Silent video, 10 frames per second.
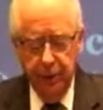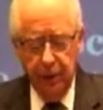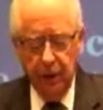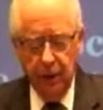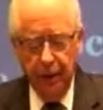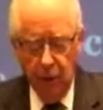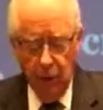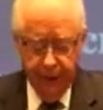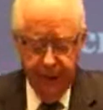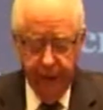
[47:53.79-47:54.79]
it's talking about
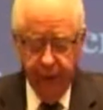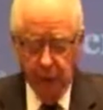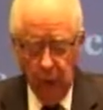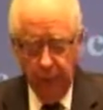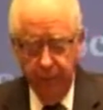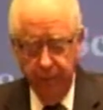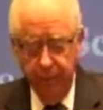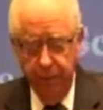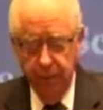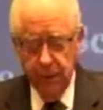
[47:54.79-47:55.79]
obedience, only
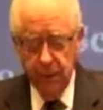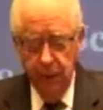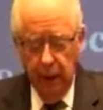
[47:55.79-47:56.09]
obedience.